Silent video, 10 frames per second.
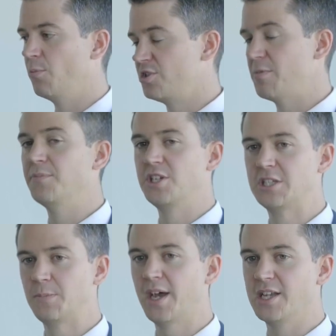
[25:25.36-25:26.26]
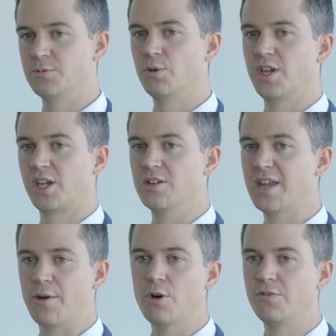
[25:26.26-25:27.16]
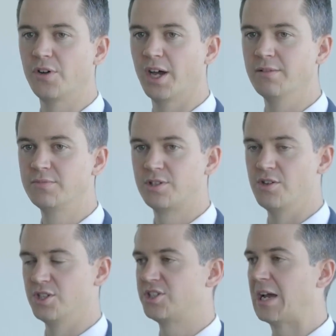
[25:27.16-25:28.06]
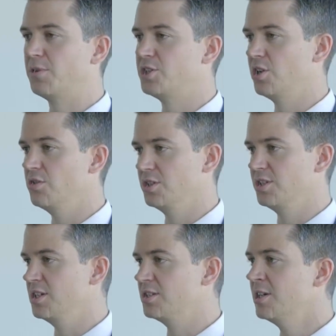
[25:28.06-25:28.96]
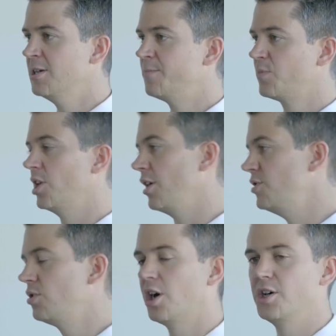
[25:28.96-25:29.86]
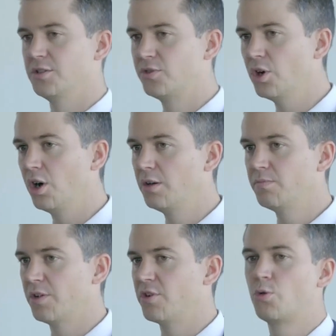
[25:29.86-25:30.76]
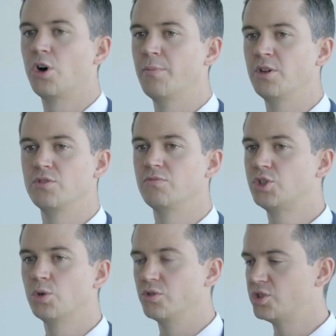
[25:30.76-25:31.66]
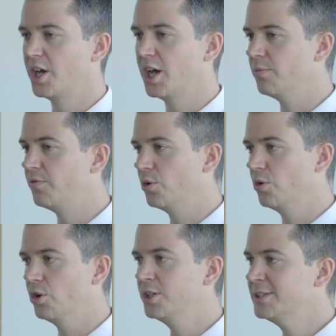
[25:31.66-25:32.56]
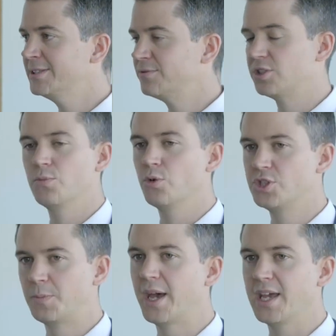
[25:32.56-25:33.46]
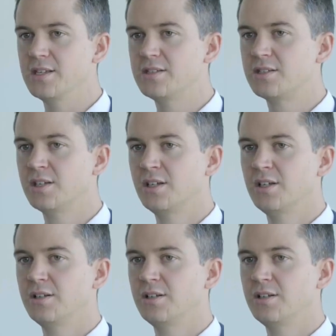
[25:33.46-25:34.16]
with some empty space, what they can now offer to those established users is that if you guys have got a requirement short term for some more space,